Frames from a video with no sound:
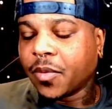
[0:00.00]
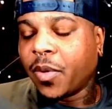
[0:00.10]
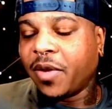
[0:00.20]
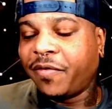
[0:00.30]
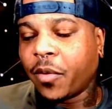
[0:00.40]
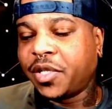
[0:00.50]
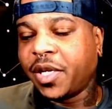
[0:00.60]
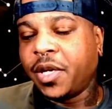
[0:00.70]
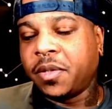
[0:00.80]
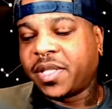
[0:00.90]
Wheel of
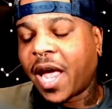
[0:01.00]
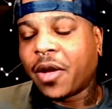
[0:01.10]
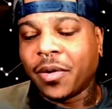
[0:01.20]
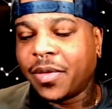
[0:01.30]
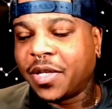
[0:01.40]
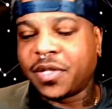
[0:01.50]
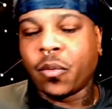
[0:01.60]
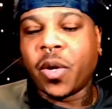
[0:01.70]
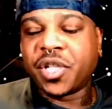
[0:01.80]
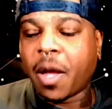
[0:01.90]
Fortune, new cycle. This is
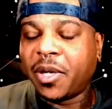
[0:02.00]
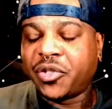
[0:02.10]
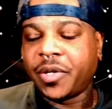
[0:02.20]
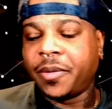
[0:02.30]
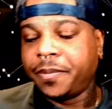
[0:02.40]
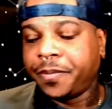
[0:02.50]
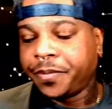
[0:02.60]
a wish coming true.